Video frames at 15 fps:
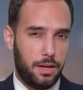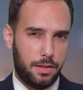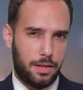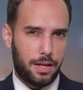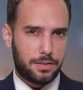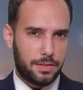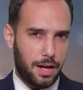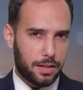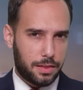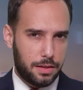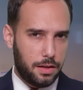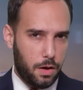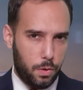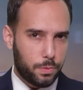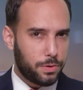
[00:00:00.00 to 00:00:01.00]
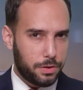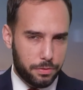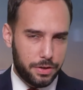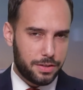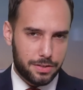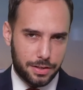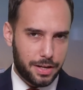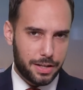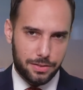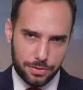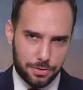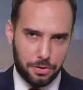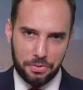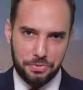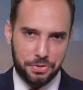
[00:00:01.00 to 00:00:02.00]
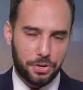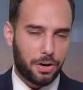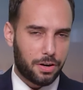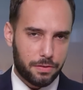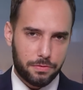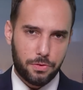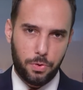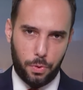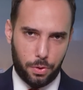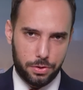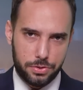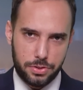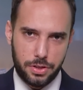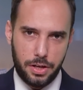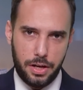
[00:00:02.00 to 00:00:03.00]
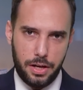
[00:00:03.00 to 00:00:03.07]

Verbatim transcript: That's not the only reason to get Surfshark, of course.